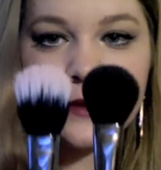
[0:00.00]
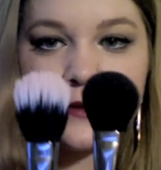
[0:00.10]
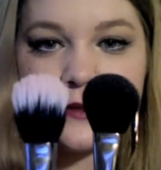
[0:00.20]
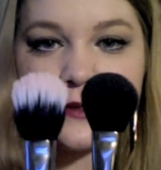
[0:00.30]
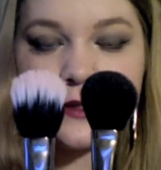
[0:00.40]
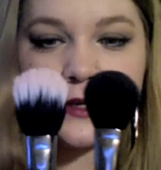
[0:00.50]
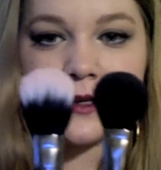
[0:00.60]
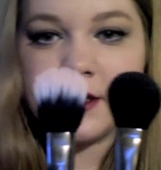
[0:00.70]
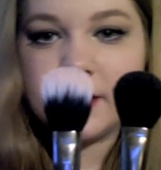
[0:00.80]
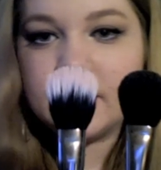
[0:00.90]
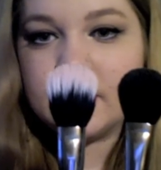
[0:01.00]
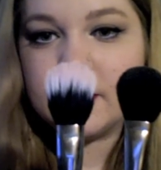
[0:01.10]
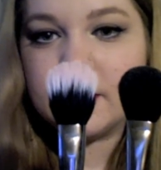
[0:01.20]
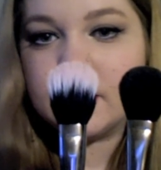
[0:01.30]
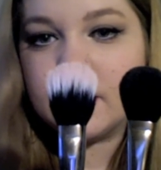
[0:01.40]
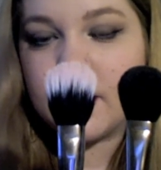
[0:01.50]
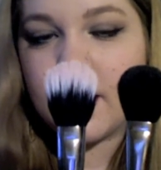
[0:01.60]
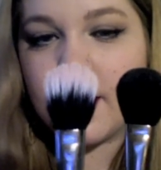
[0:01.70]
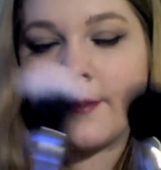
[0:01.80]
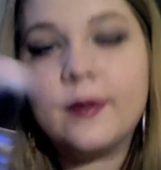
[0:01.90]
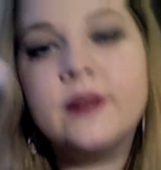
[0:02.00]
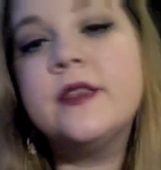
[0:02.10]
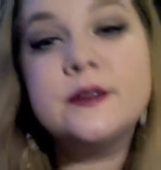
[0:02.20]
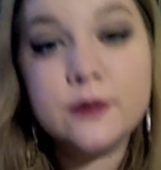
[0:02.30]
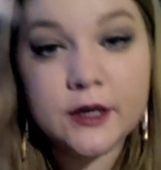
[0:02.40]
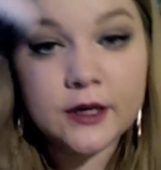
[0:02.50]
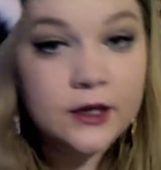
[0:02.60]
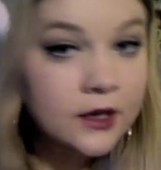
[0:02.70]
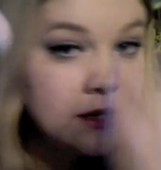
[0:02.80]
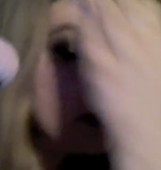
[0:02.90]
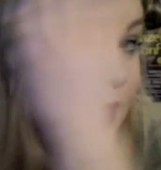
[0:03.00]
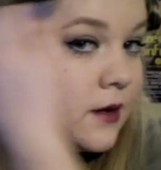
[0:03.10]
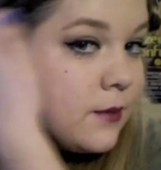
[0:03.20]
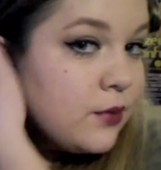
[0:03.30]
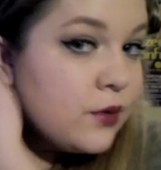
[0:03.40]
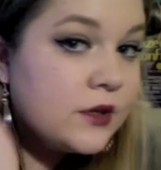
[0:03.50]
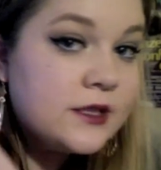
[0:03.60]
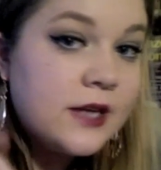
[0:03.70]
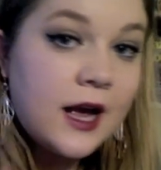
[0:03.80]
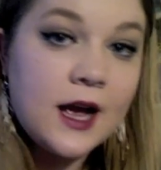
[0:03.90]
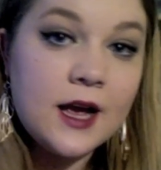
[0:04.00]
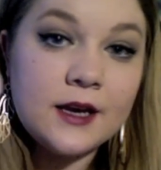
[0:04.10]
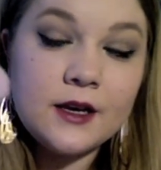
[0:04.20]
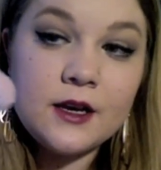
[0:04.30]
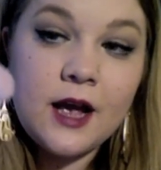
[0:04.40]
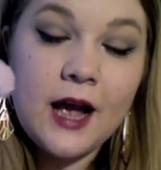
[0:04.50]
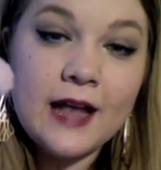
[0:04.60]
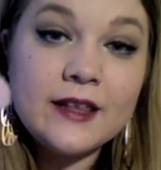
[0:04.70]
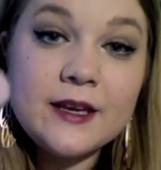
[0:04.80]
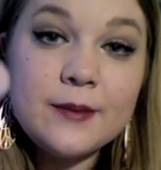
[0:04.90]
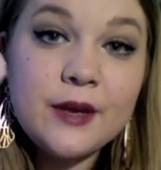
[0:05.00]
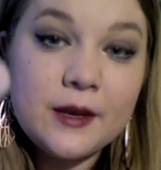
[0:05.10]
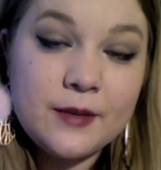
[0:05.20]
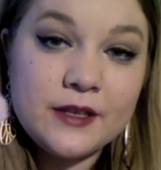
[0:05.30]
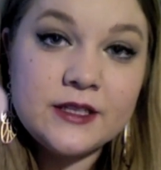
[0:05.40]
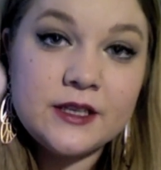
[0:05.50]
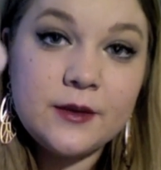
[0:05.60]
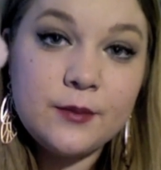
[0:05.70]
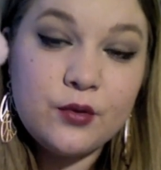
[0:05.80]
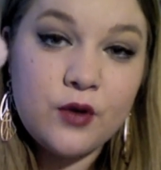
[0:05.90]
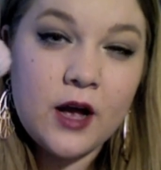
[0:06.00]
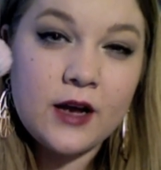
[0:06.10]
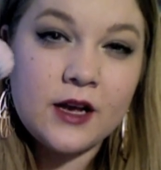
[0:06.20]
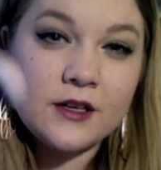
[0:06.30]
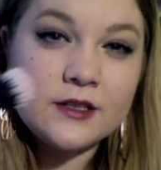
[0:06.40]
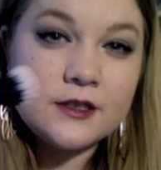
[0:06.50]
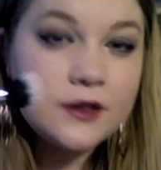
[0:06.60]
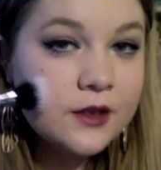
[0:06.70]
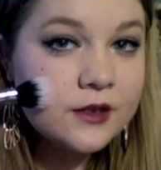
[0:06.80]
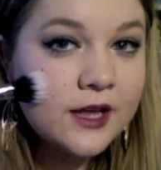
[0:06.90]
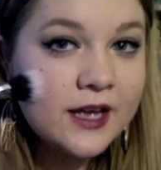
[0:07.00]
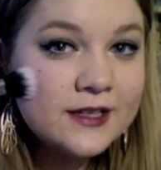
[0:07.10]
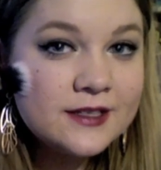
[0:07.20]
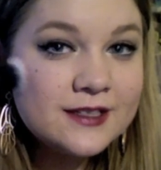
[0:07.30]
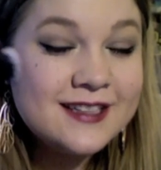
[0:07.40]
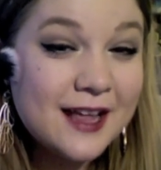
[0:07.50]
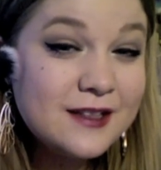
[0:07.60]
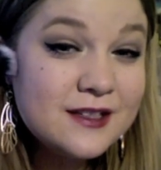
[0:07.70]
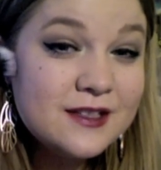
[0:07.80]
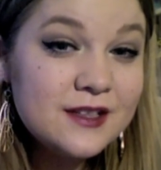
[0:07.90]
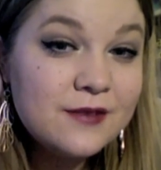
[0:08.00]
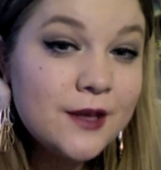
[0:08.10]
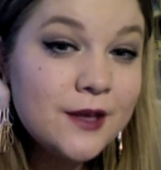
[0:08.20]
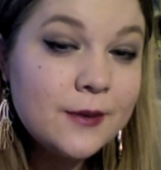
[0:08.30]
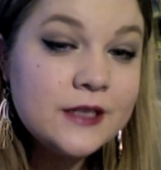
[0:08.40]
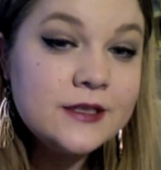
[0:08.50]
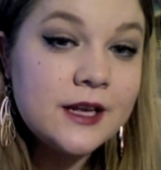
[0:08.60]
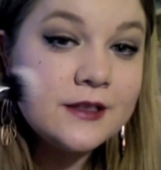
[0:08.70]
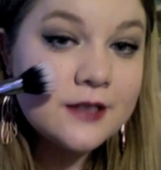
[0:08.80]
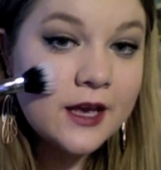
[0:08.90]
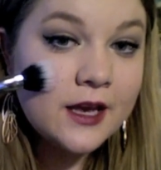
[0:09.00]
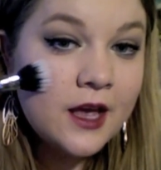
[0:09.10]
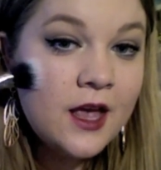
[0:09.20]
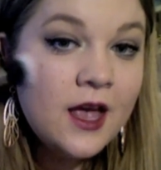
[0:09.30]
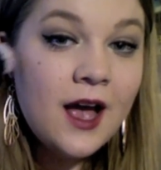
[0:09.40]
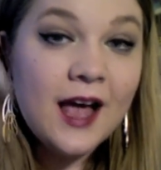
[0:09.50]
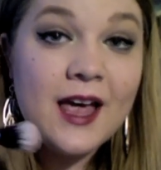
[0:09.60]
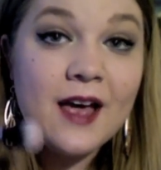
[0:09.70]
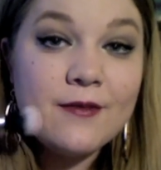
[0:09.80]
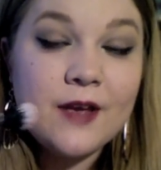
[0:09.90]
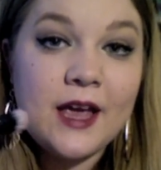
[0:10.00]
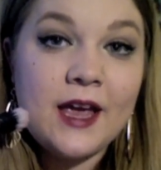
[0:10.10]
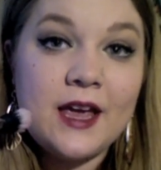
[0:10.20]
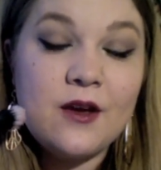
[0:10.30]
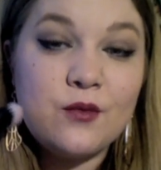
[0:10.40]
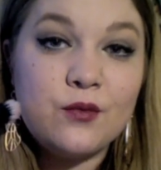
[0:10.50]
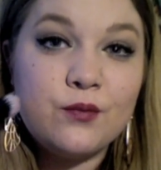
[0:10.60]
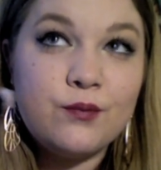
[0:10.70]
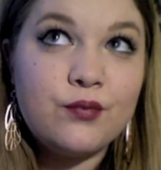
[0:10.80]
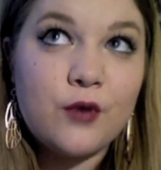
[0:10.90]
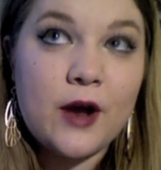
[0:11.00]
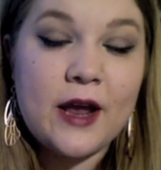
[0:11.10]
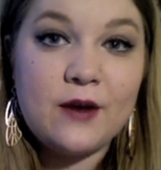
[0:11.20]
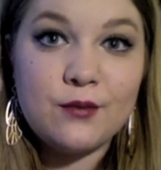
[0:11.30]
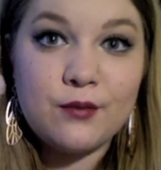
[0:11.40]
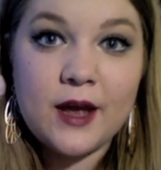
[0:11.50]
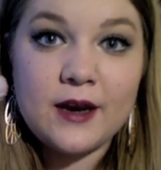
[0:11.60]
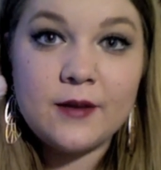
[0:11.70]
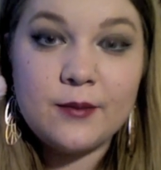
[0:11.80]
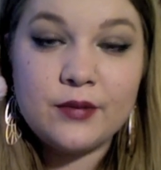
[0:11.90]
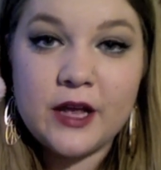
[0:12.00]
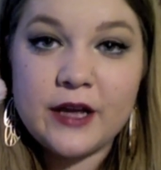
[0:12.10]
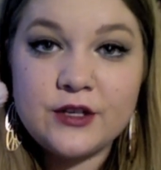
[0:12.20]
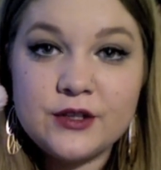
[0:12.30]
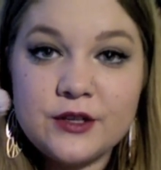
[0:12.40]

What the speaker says: Let's see. But this one puts on highly pigmented products less dense, if that makes sense. Like, I have a bright red blush